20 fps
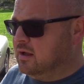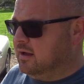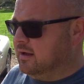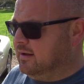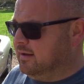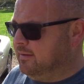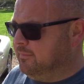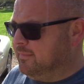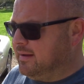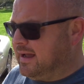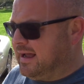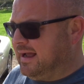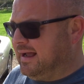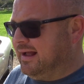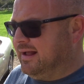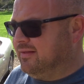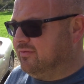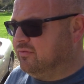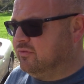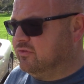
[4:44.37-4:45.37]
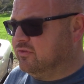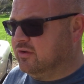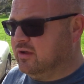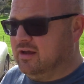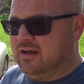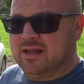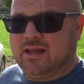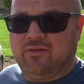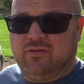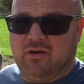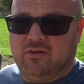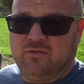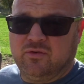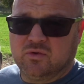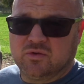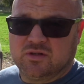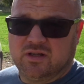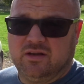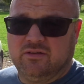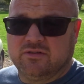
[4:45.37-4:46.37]
and give it a
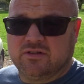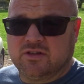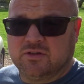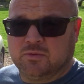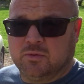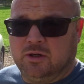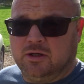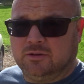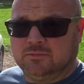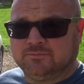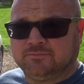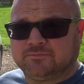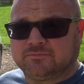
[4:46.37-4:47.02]
full service as well.